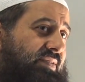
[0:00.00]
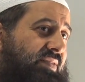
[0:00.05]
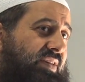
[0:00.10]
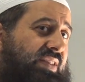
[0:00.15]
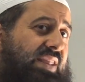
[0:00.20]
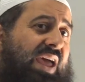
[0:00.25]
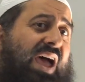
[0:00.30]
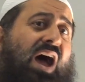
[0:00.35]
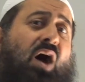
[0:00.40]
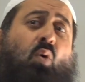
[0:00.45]

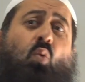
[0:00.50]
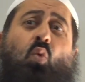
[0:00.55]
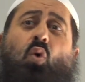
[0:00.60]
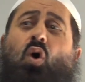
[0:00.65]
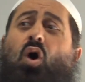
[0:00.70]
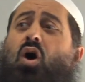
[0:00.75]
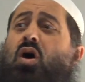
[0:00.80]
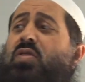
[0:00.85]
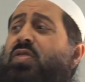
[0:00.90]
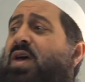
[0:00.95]
then how
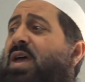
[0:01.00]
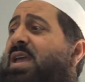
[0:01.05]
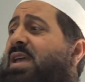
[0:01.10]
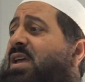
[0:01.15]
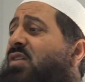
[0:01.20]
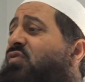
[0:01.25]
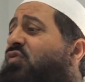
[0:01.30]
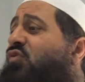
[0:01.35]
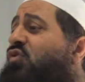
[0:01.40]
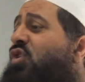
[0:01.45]
were they
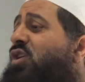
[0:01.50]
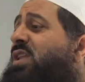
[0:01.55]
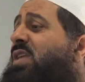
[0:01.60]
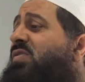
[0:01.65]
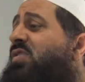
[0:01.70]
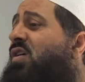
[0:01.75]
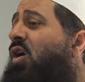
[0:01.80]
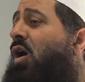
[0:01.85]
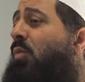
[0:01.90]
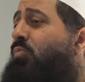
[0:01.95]

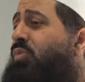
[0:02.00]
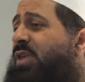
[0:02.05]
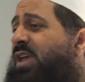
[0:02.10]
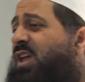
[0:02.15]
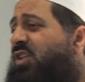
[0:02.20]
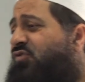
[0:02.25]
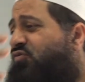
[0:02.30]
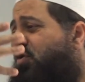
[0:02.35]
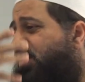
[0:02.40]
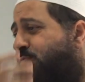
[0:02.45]
concerning the
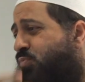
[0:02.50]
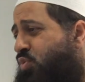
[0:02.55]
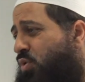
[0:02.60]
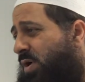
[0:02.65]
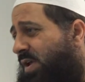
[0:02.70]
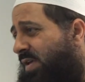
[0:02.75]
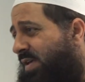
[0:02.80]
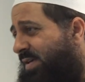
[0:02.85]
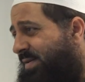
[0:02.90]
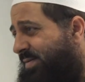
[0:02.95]
obligatory
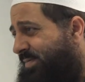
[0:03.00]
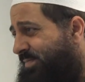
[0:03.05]
prayer?